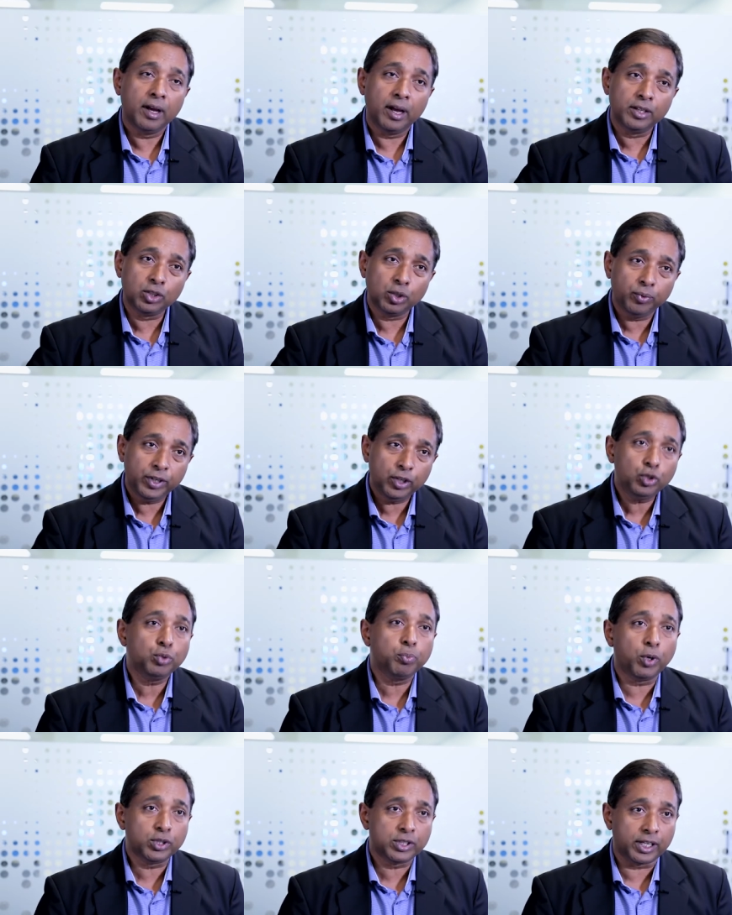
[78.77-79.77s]
And so we use
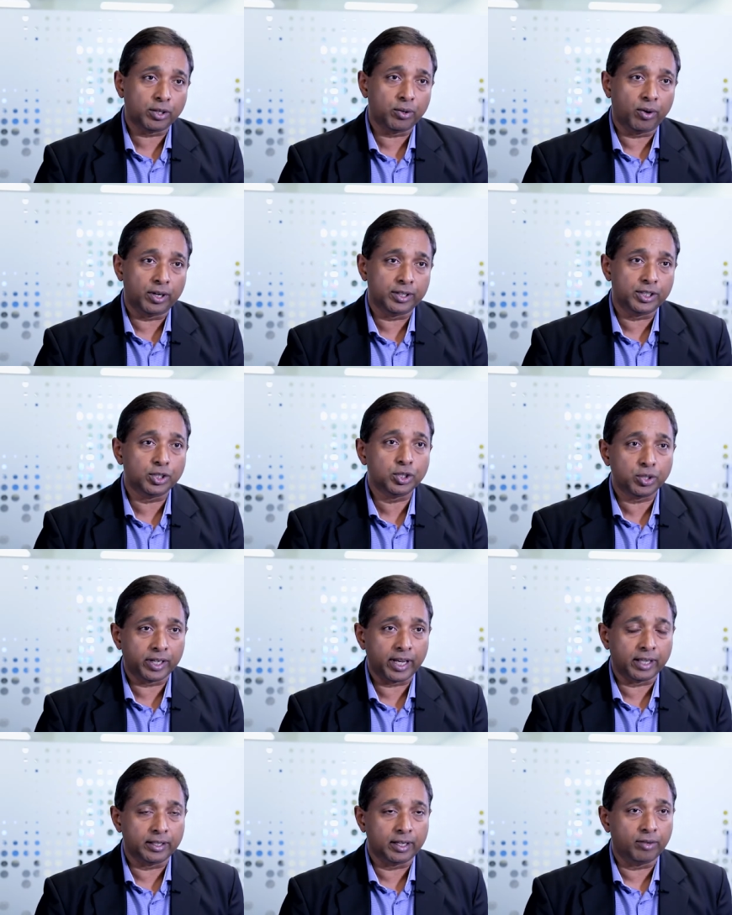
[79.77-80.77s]
both technologies
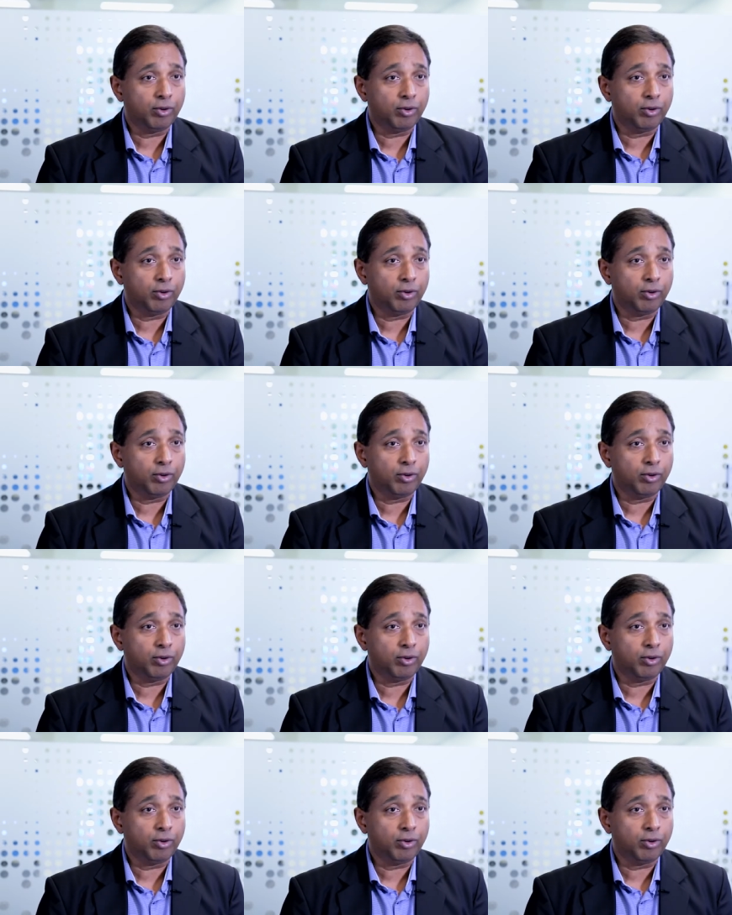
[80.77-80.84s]
together.